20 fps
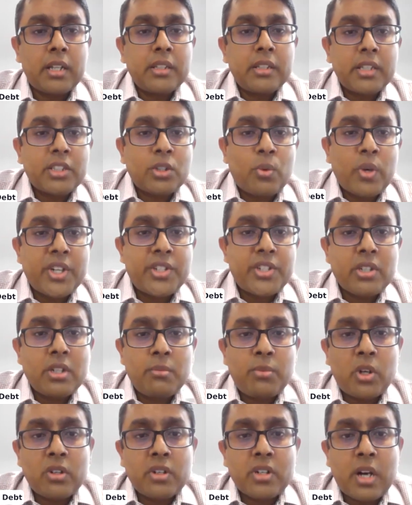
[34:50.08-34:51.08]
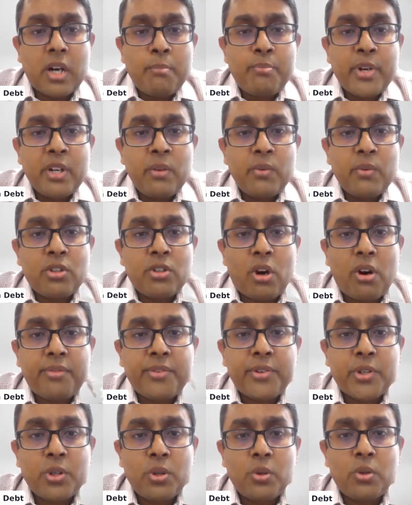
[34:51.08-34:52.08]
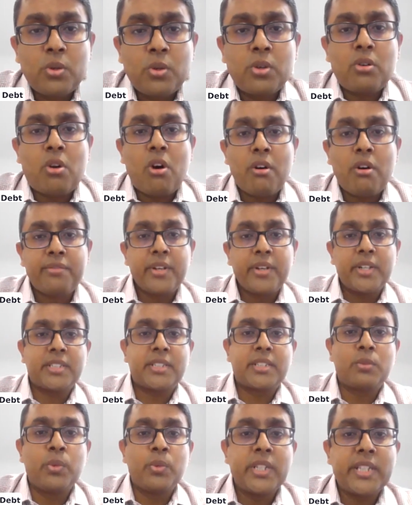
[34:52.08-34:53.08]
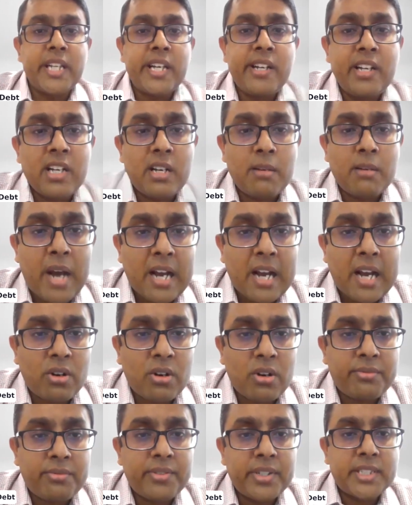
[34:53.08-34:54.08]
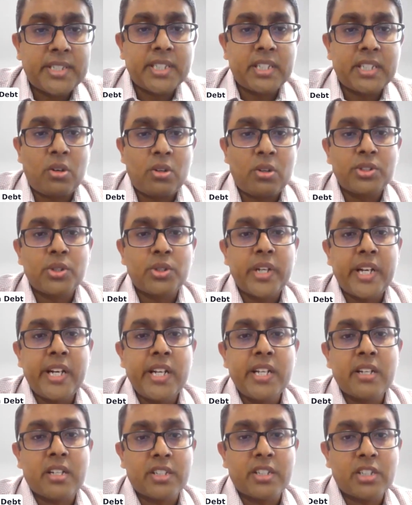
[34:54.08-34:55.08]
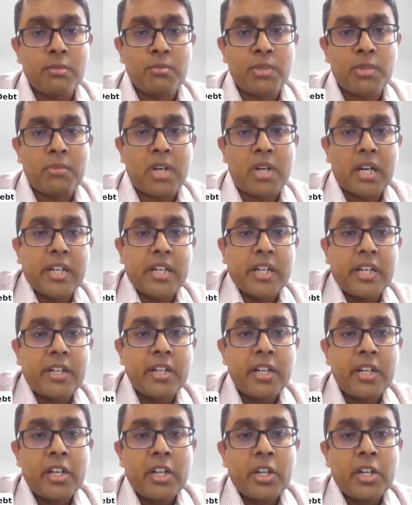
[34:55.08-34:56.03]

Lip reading: there's a question about a company with offshore office with India back office and also India customer market.